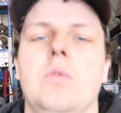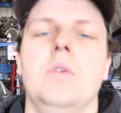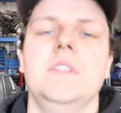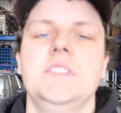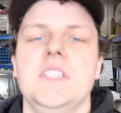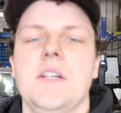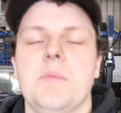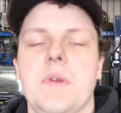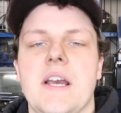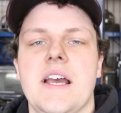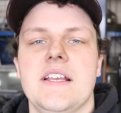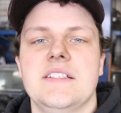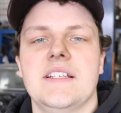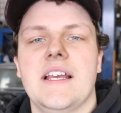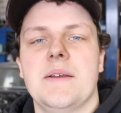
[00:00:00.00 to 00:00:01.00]
What's up
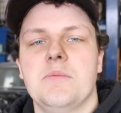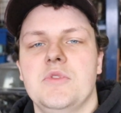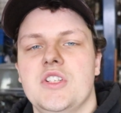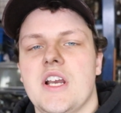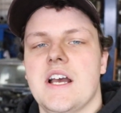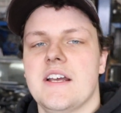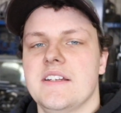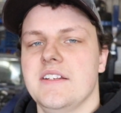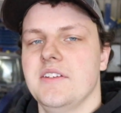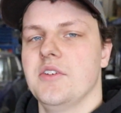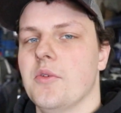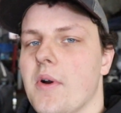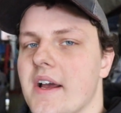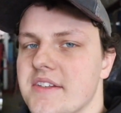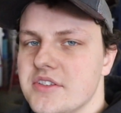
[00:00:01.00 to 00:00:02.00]
guys, I'm John and
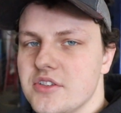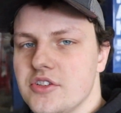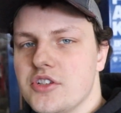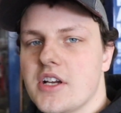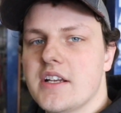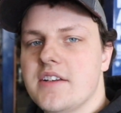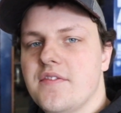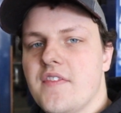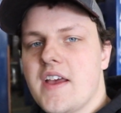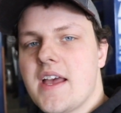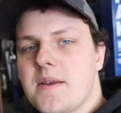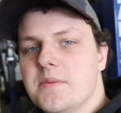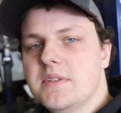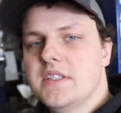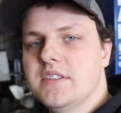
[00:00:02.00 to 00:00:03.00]
you're watching Johnny
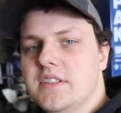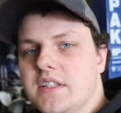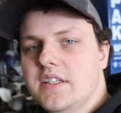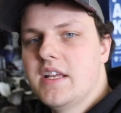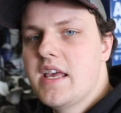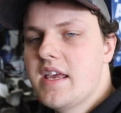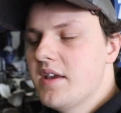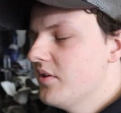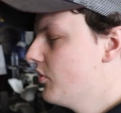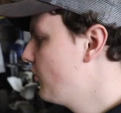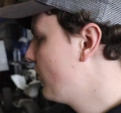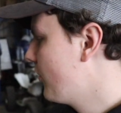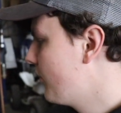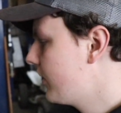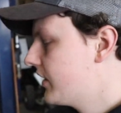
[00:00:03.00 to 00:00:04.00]
Fabz and today
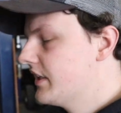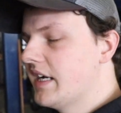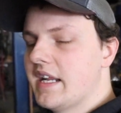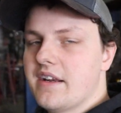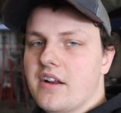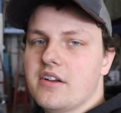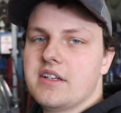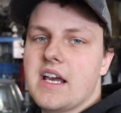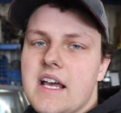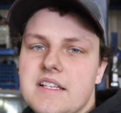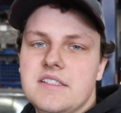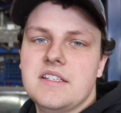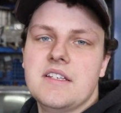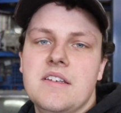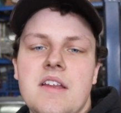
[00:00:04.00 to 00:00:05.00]
we're working on our
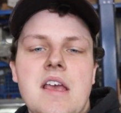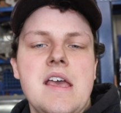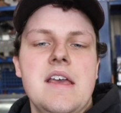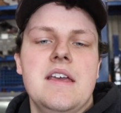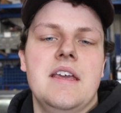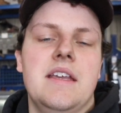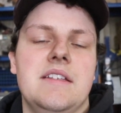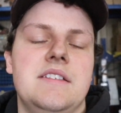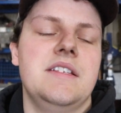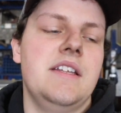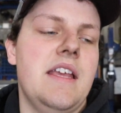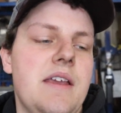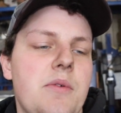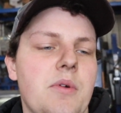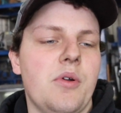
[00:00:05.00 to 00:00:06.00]
Datsun and
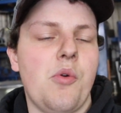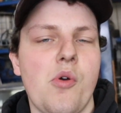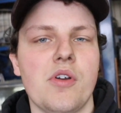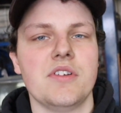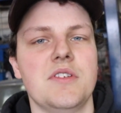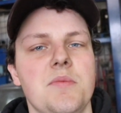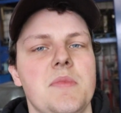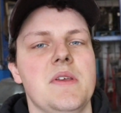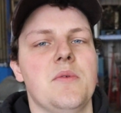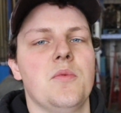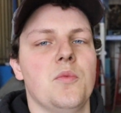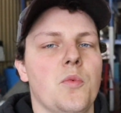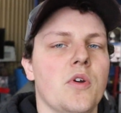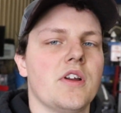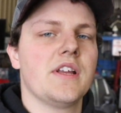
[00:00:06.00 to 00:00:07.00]
today we're going to be
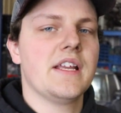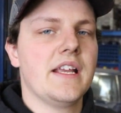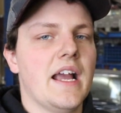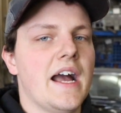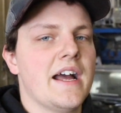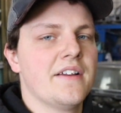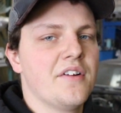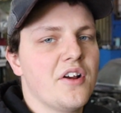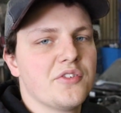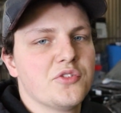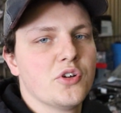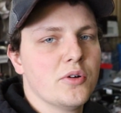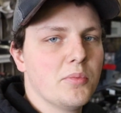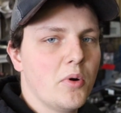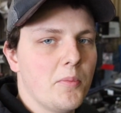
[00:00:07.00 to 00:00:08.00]
working on our
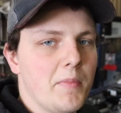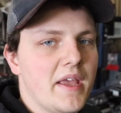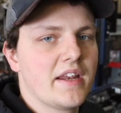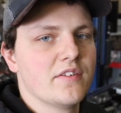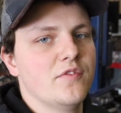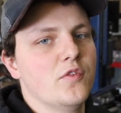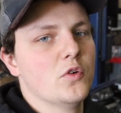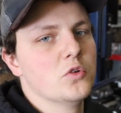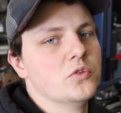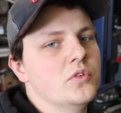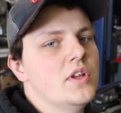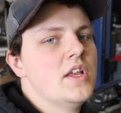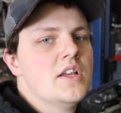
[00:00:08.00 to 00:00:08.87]
turbo manifold.